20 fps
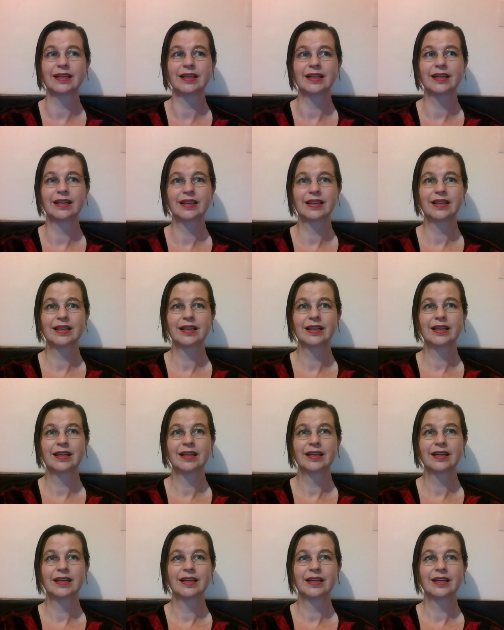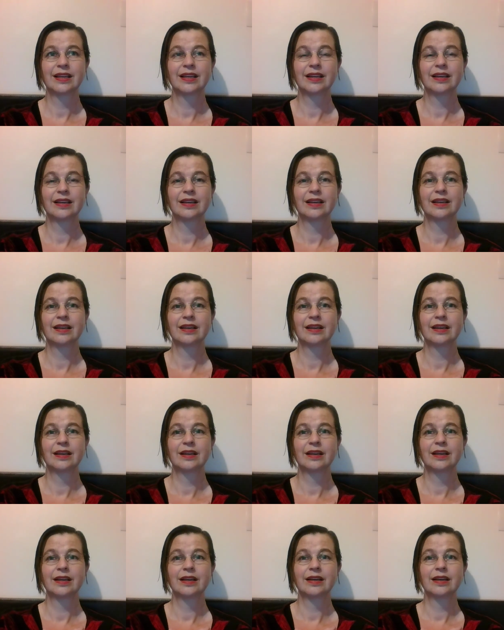
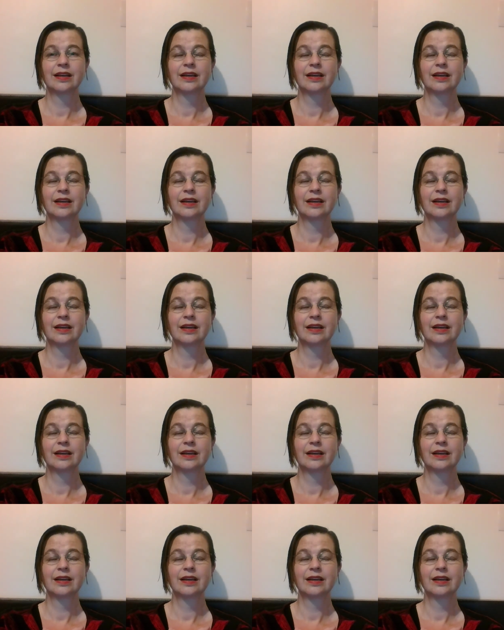[no speech]